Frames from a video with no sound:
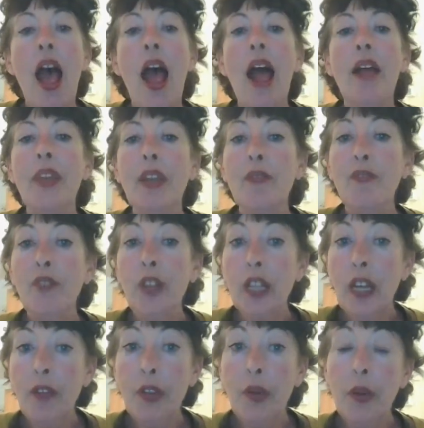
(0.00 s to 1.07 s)
and they fill
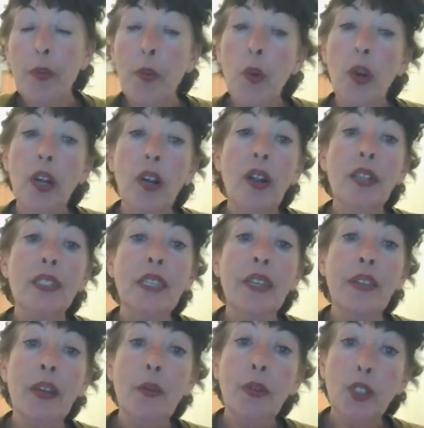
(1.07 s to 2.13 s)
out their report cards and
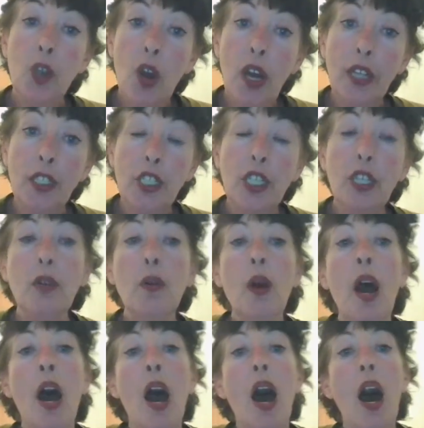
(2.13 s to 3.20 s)
they will talk to you
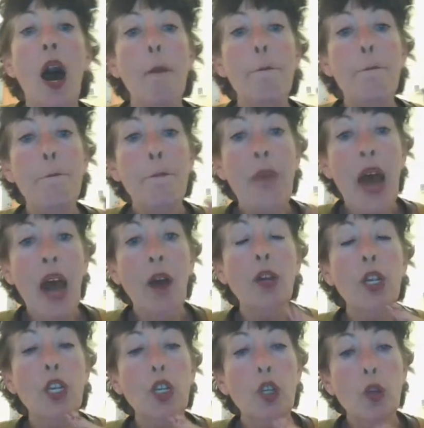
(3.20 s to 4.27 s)

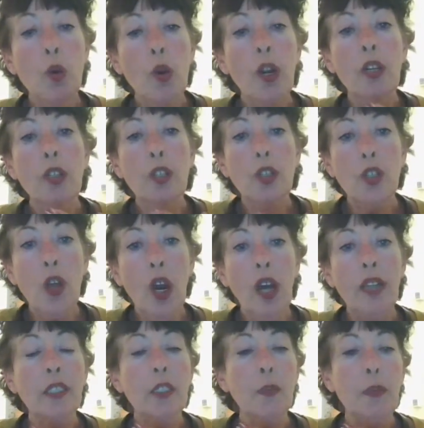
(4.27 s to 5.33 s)
about your
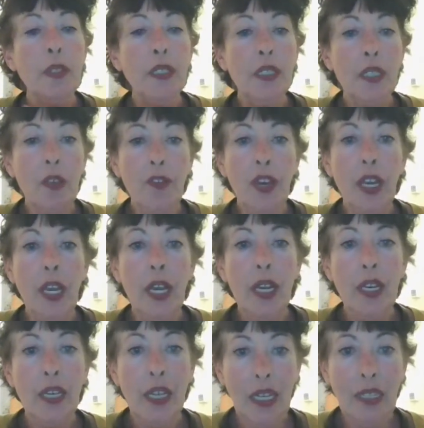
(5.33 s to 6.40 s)
dog's specific
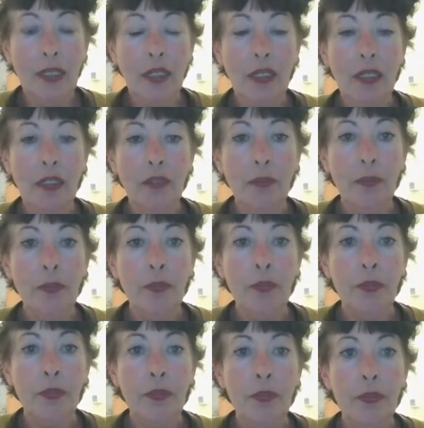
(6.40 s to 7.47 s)
needs.
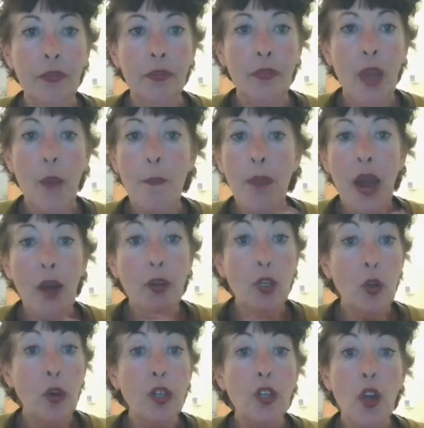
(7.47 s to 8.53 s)
About
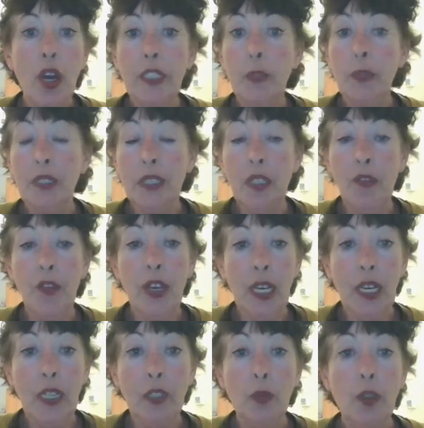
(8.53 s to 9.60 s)
your dog's specific
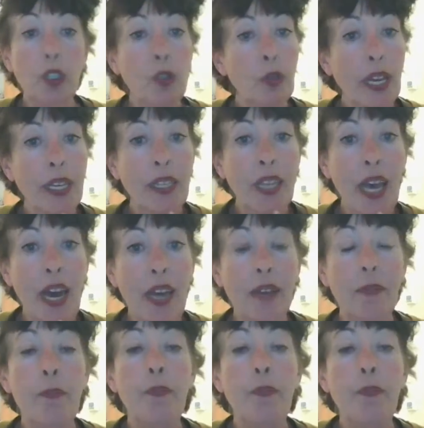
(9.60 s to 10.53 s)
needs. Would you like that?